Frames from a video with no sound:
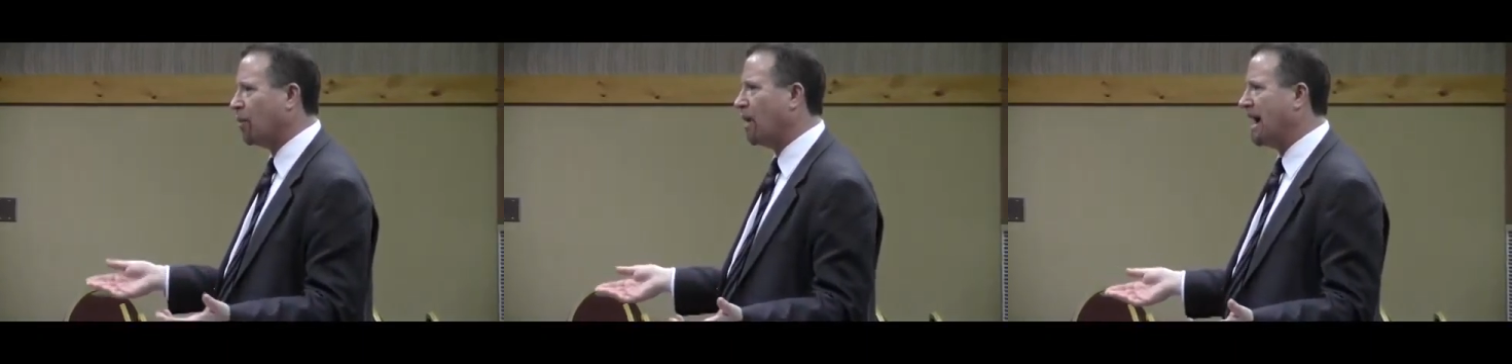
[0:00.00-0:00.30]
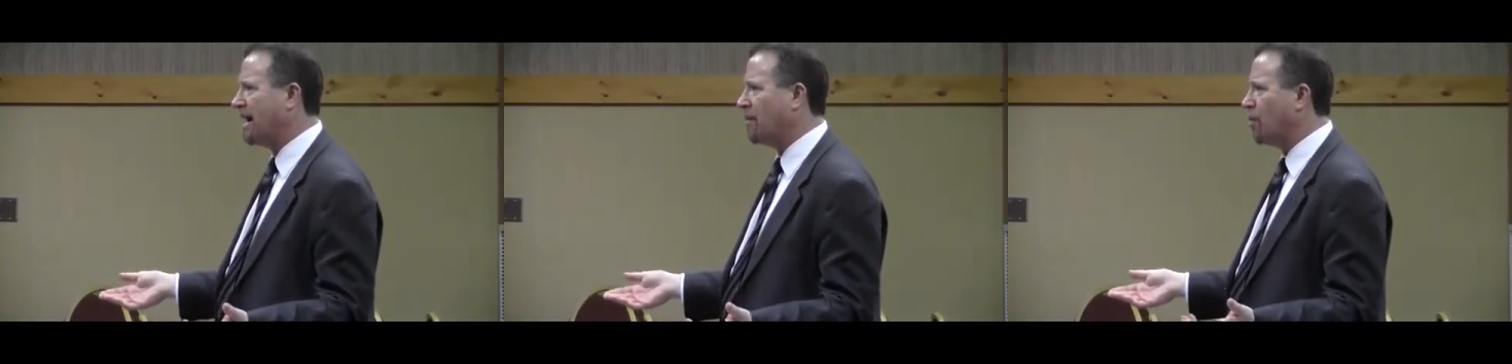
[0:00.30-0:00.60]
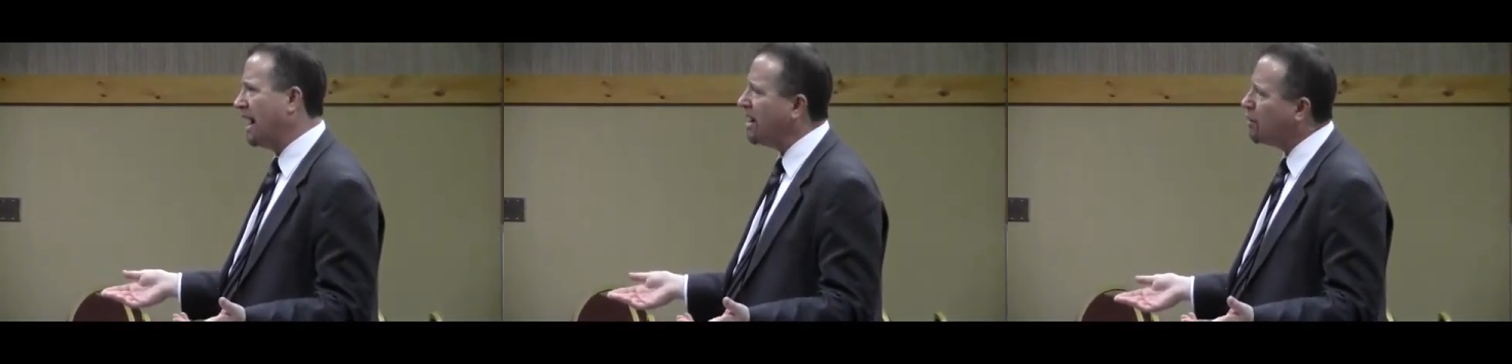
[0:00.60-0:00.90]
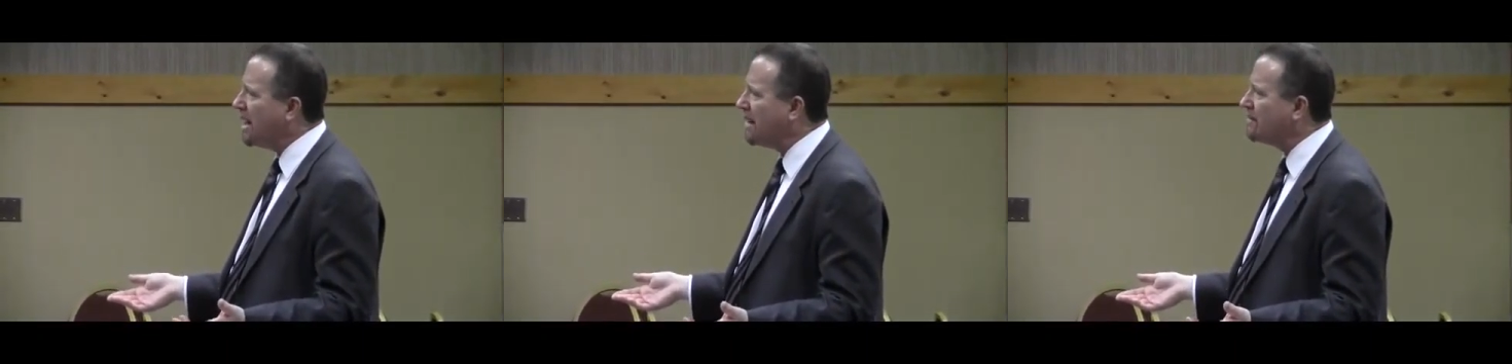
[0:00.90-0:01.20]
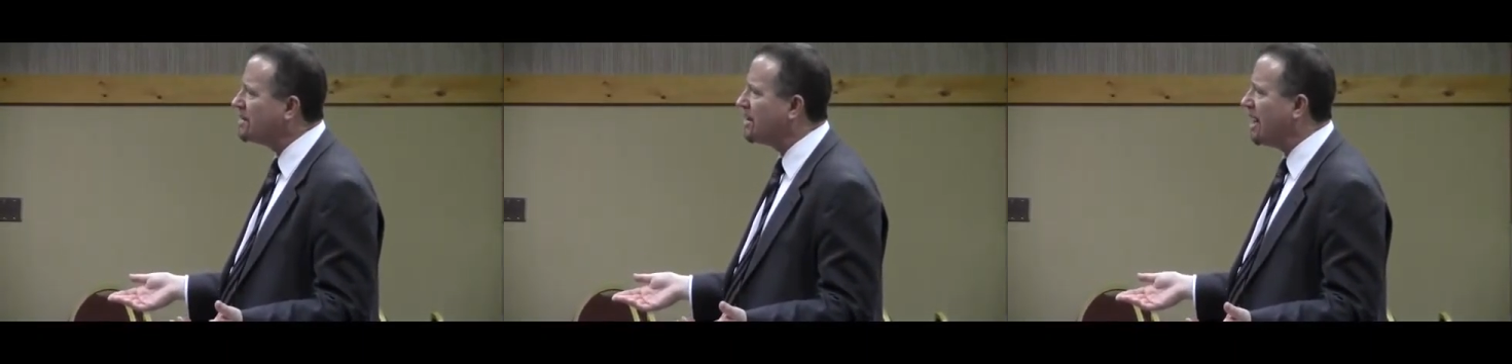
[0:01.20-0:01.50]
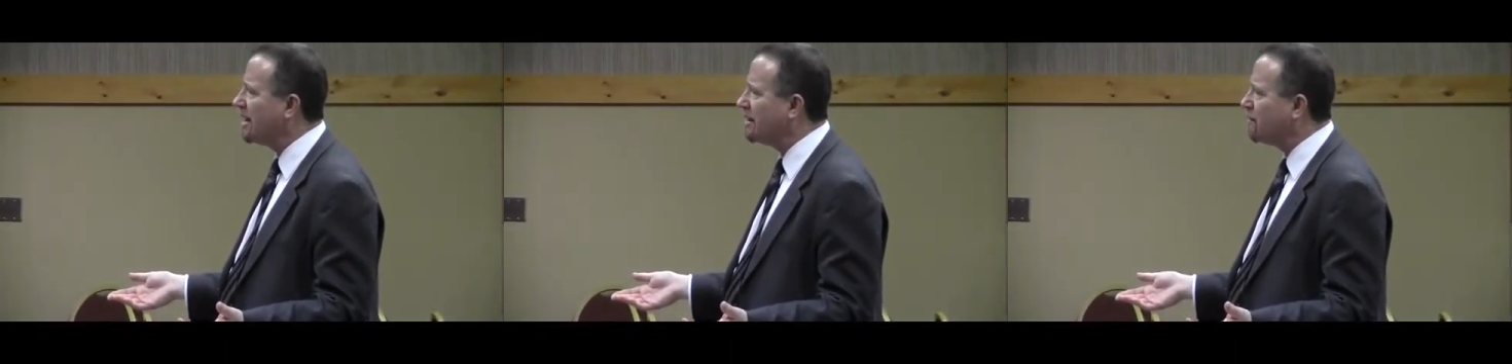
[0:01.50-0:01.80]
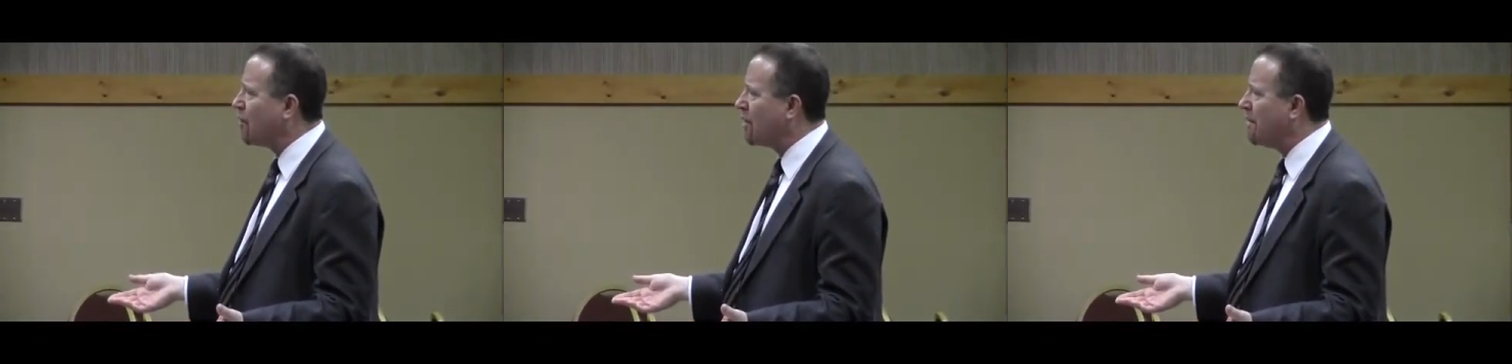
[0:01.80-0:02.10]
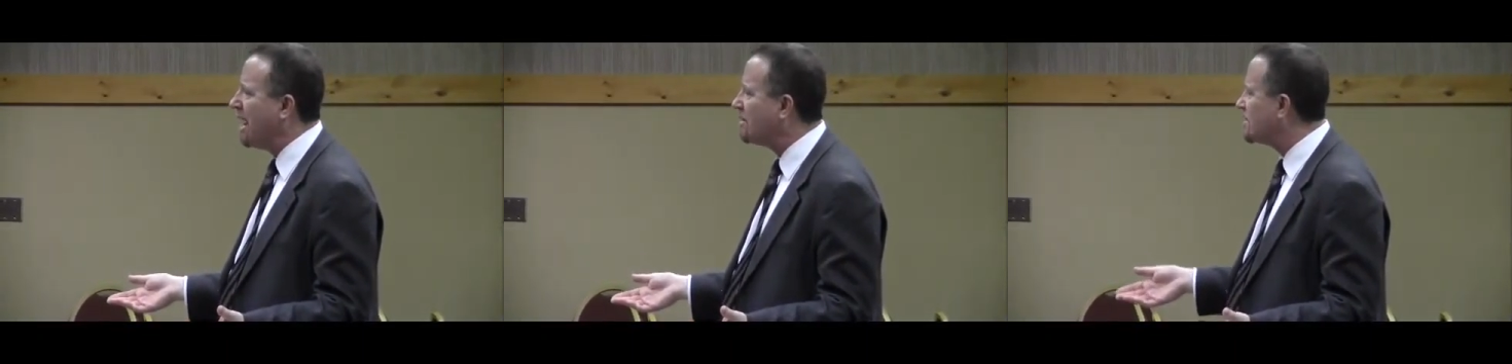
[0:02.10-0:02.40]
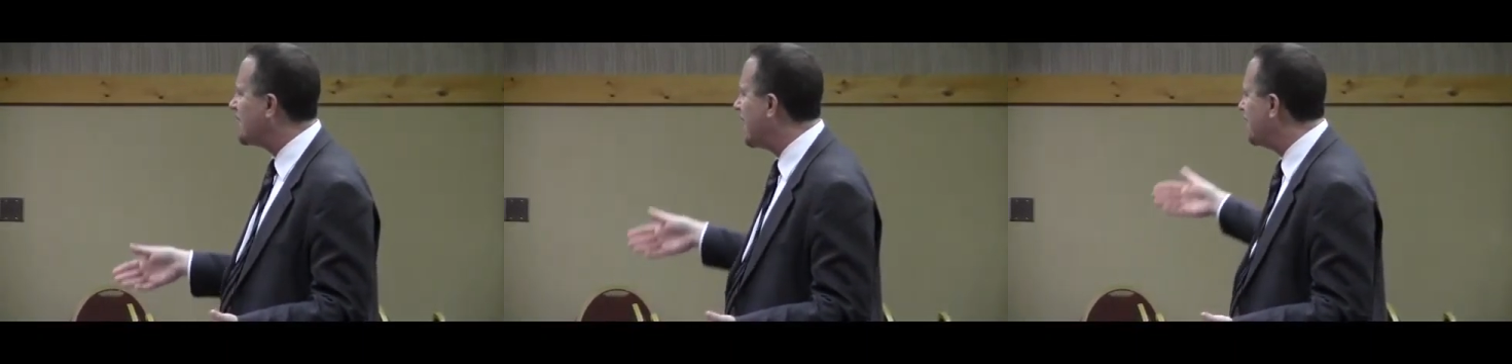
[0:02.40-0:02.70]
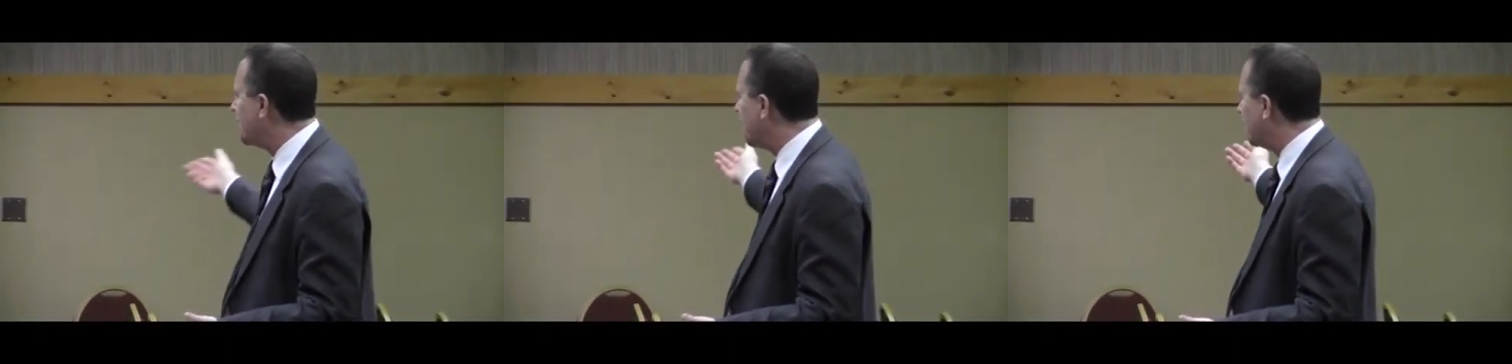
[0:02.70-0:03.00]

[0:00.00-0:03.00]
Why are we having to talk at a forum outside of